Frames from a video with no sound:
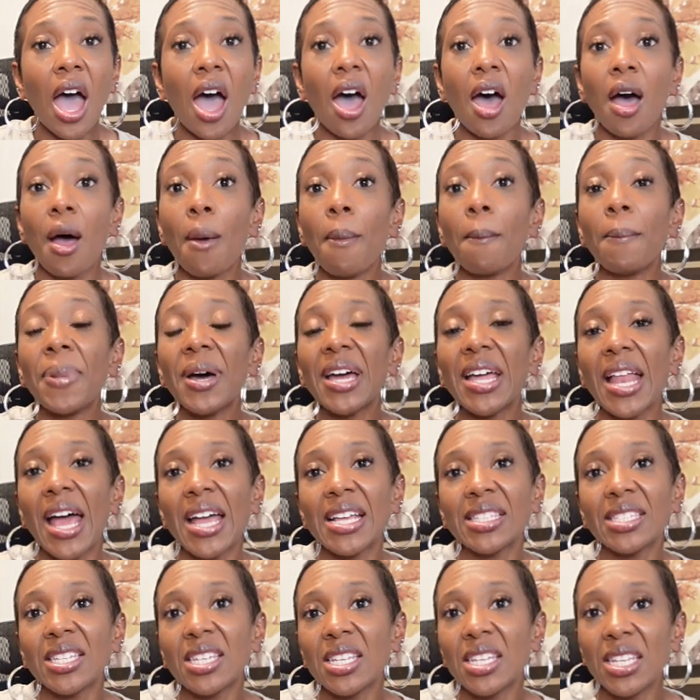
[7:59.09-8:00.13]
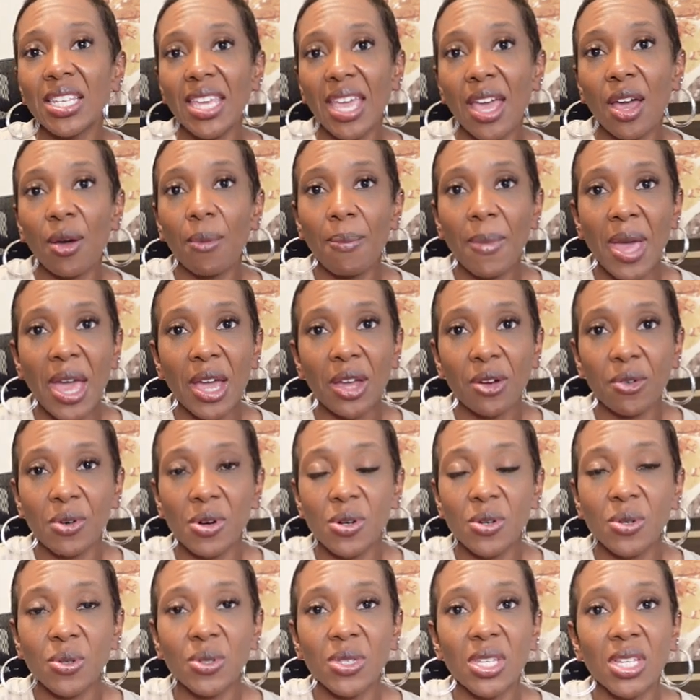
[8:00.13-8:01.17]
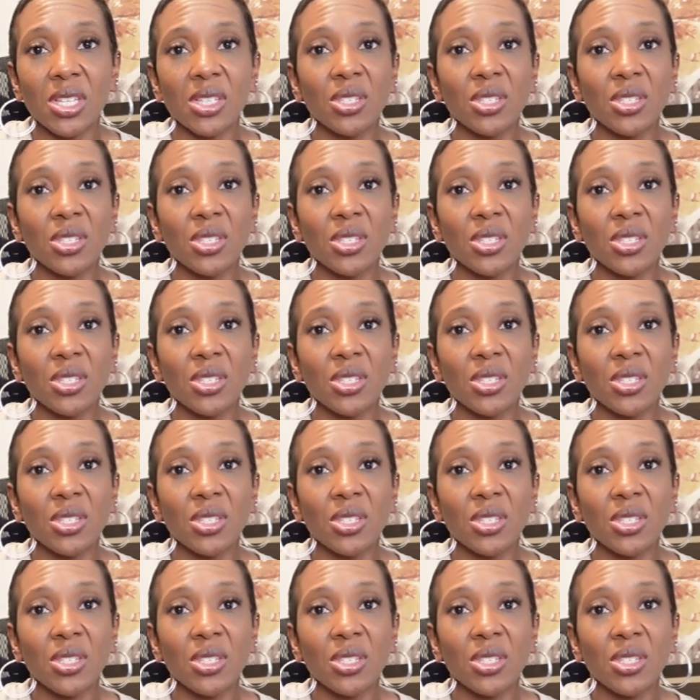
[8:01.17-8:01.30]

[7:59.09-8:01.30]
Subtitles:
but I tend to count macros.